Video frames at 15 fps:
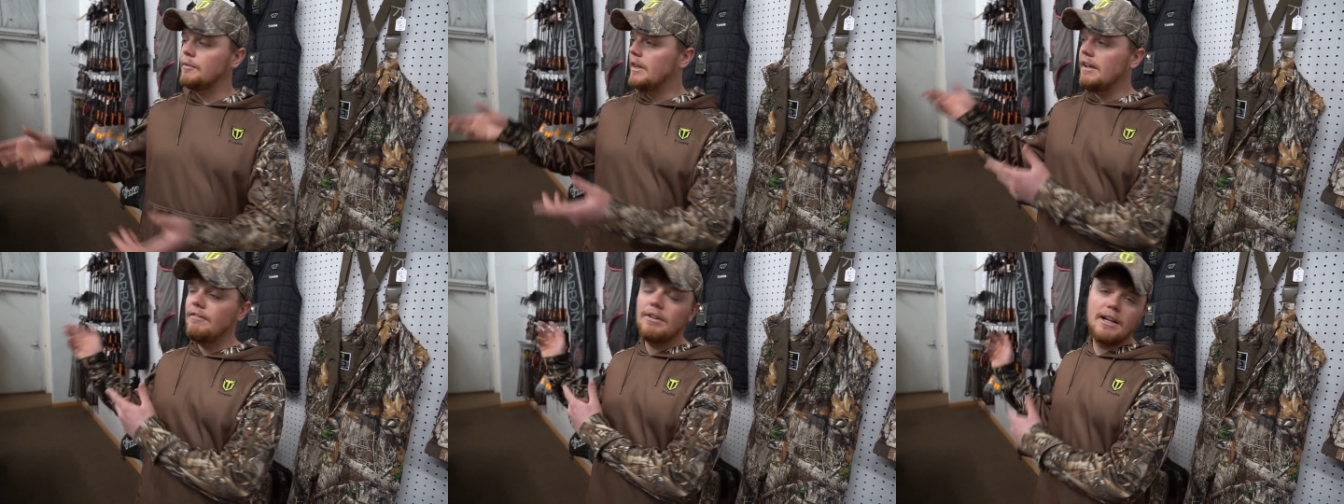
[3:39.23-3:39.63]

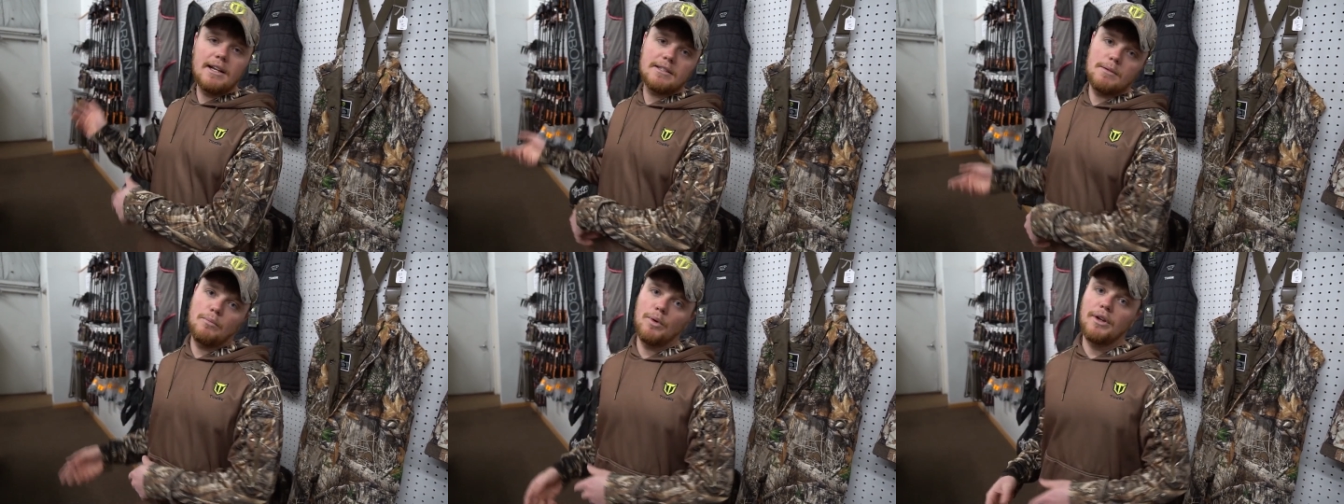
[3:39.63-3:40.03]
they even
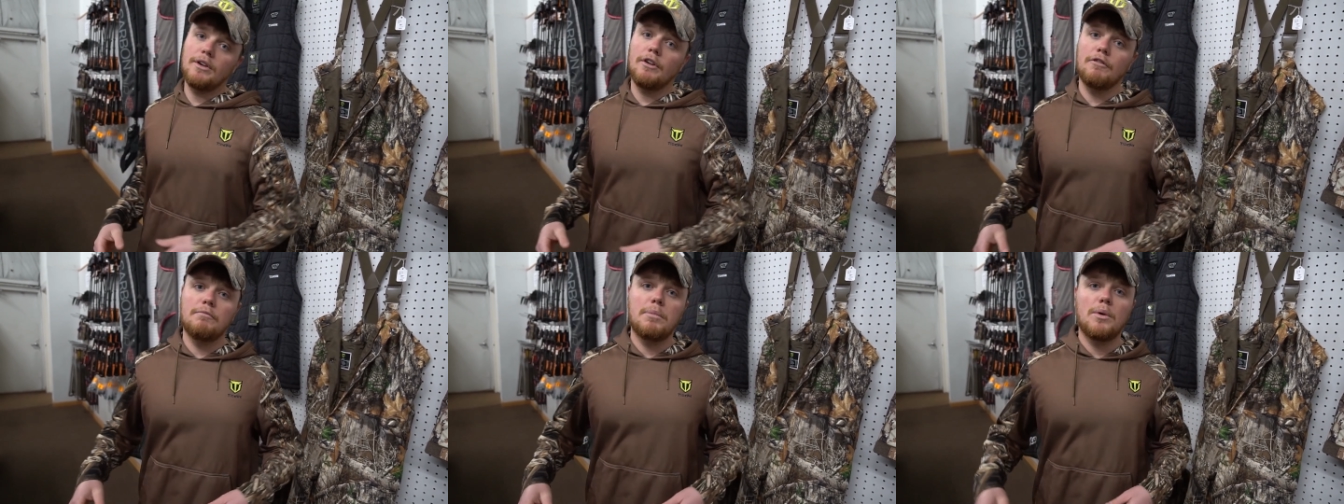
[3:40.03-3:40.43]
got some
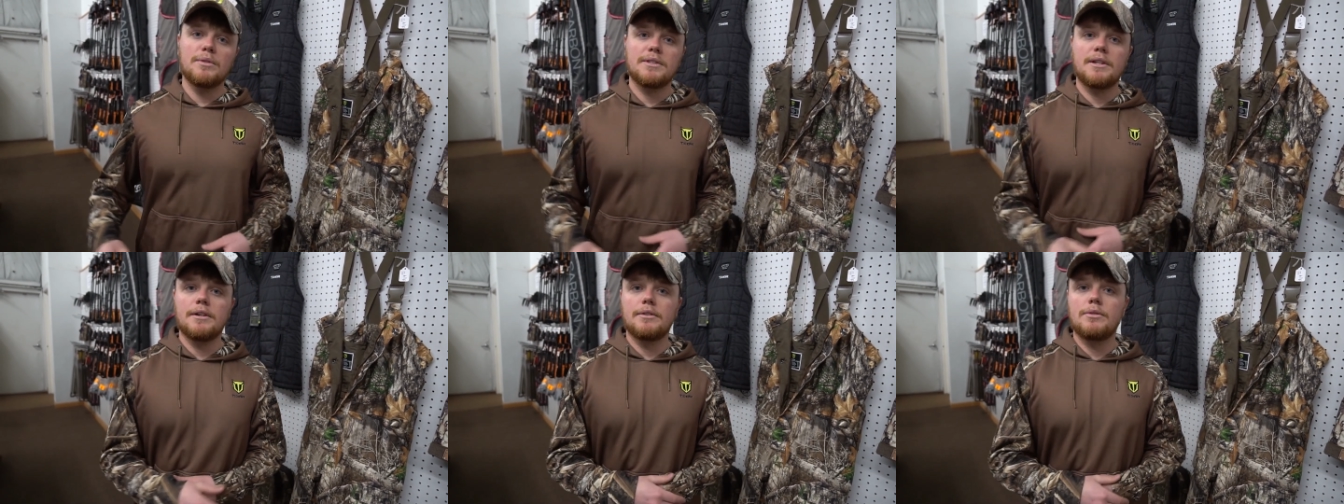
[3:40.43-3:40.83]
recurve
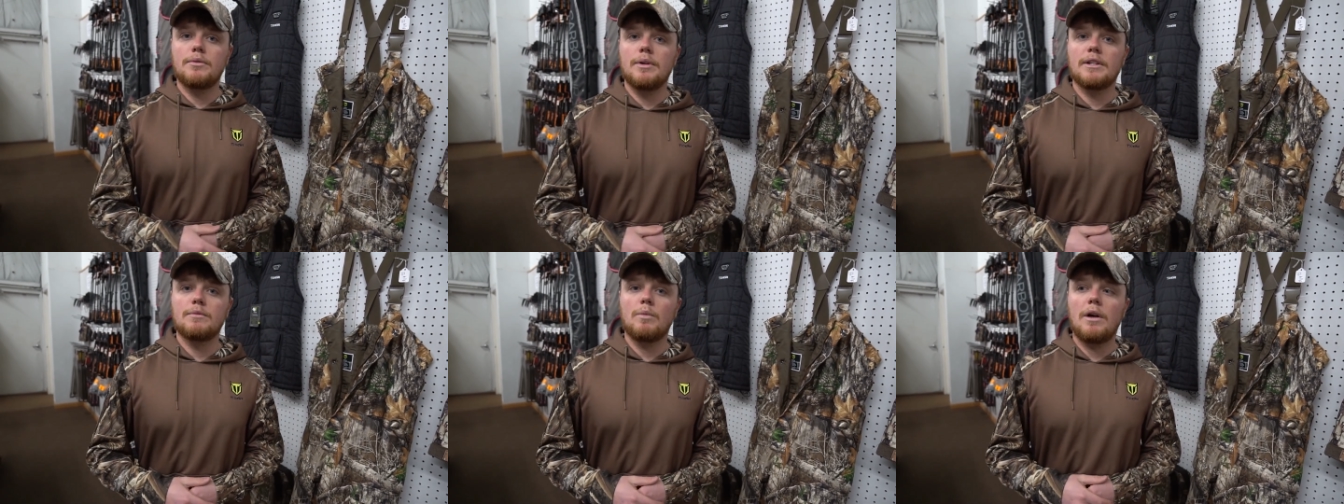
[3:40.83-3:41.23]
bows here
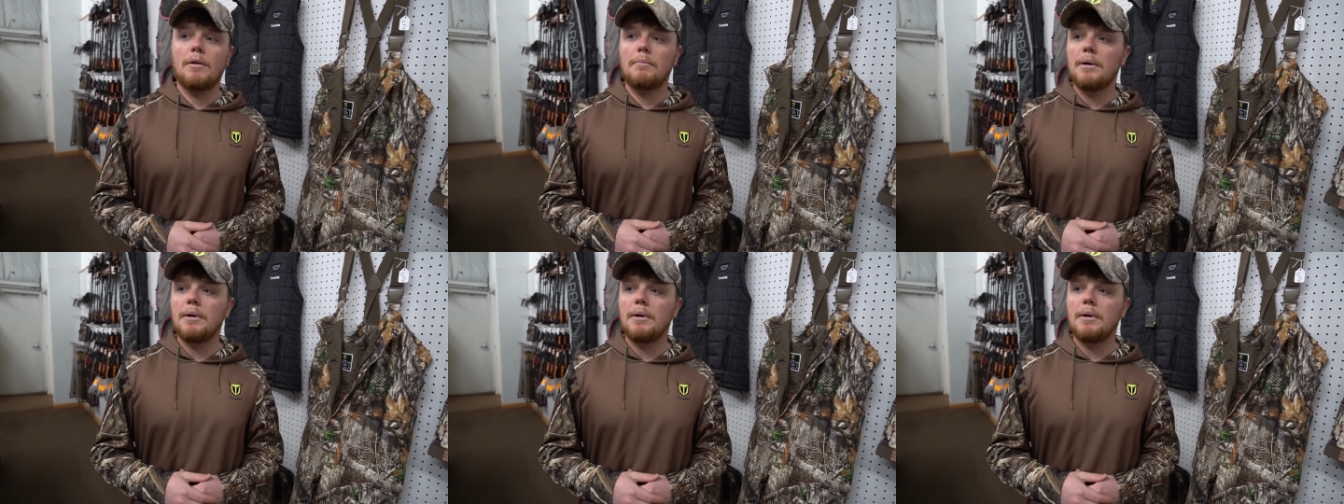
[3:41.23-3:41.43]
too as well.